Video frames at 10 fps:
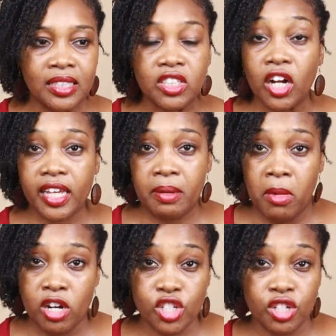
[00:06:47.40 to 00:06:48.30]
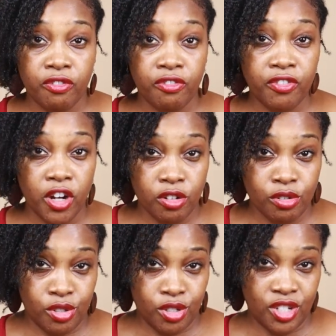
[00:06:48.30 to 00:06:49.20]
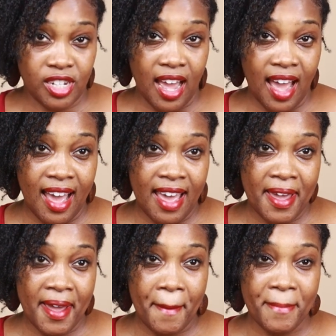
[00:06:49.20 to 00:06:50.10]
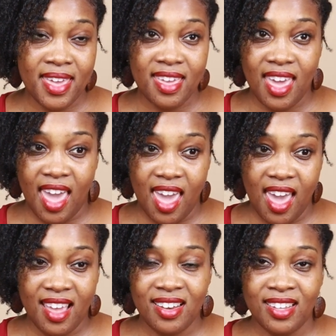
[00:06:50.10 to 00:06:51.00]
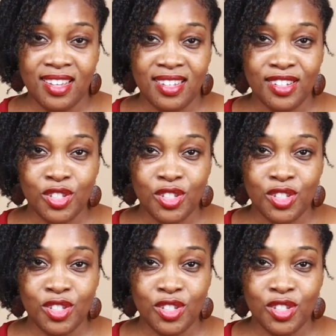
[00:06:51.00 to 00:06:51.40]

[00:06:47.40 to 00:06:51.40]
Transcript: starting March the first, I began